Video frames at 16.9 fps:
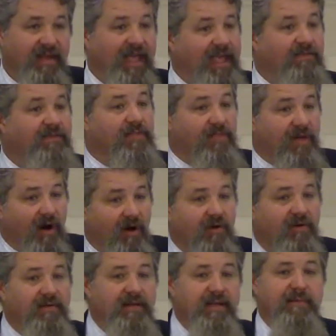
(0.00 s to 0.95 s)
even
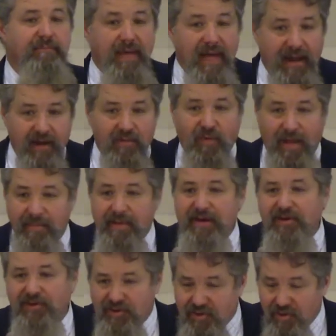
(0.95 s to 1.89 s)
though men and
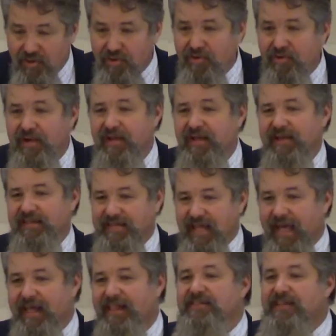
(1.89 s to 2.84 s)
women do
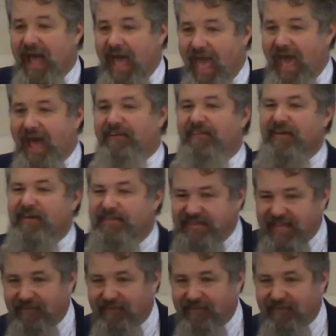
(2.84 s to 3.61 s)
tend to have